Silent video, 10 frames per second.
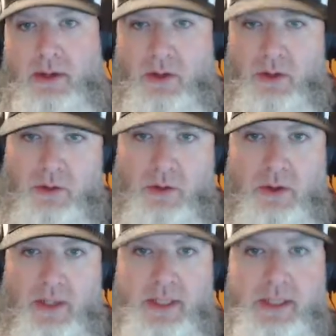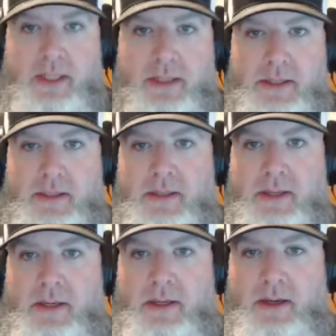who Chris is,
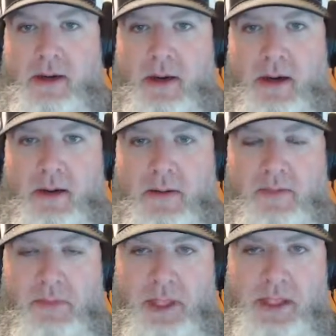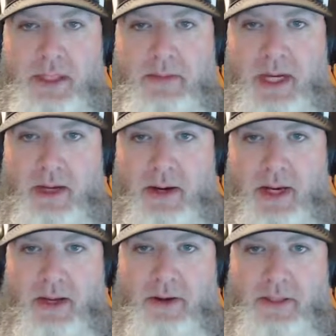um, please let me know. I
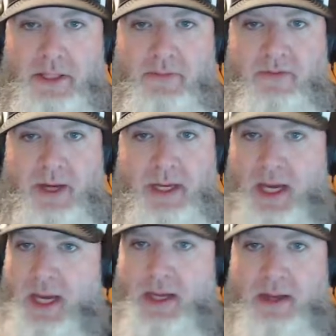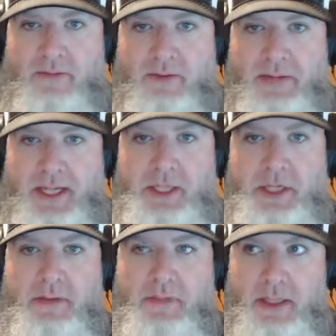had a hard time finding any
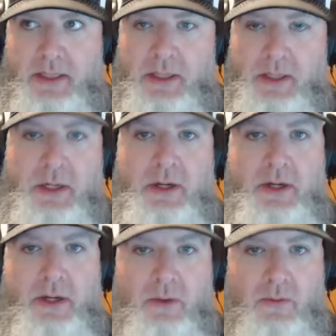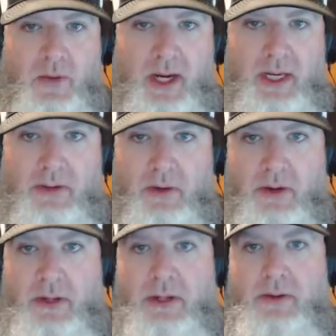information about this song or why he
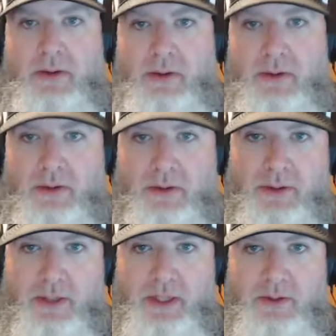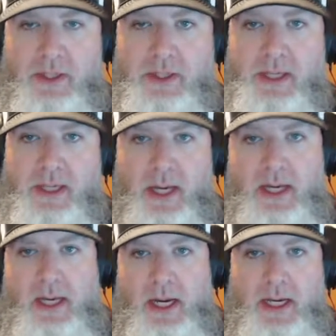wrote it or who Chris was. I, I
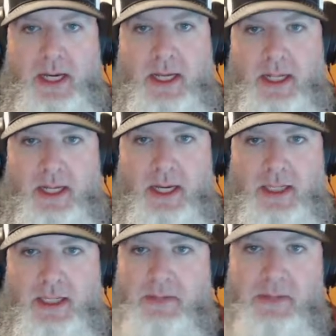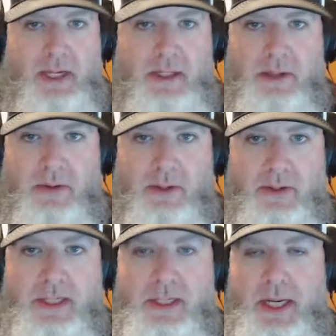kind of get the idea, but I don't know
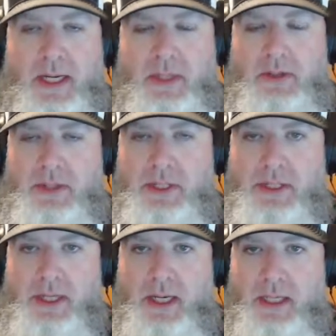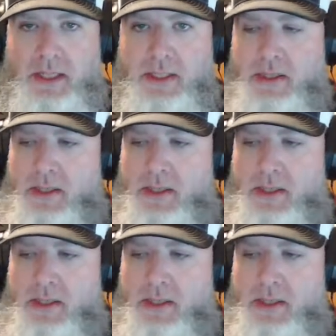exactly who this guy is.